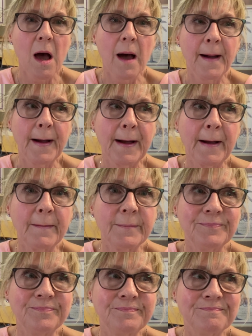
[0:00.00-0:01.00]

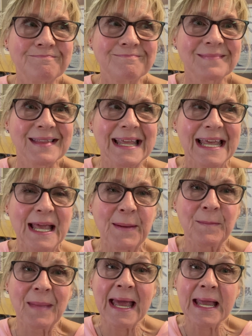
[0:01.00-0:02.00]
It
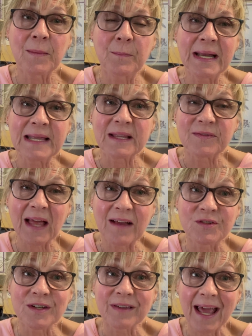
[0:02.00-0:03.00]
may have been that they
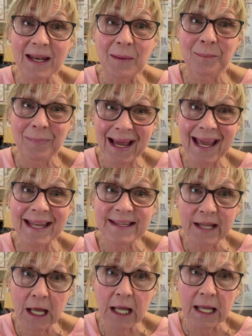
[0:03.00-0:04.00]
just had a
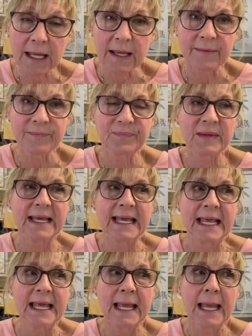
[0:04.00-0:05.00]
bad day.
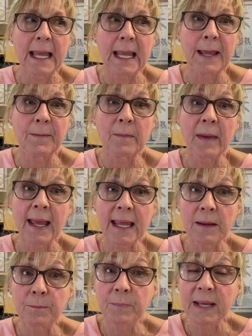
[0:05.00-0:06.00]
It
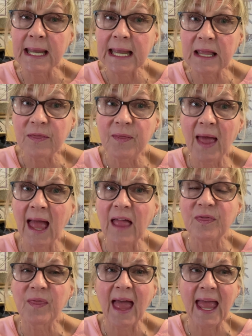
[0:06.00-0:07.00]
may be
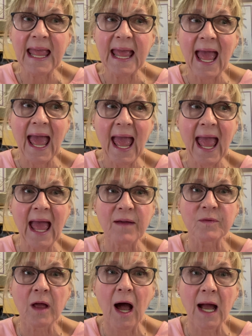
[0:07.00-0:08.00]
that they
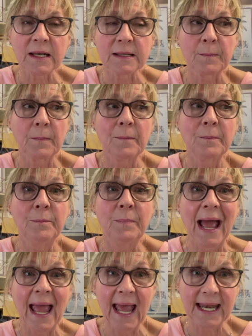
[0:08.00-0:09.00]
have gotten
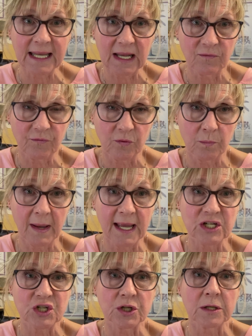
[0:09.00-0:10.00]
bad
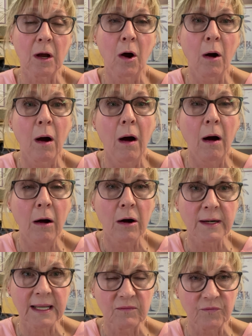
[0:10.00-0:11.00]
information or
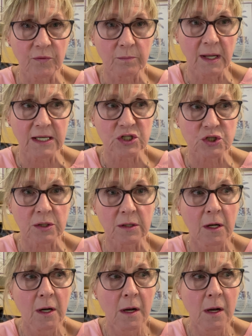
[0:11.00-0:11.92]
hard information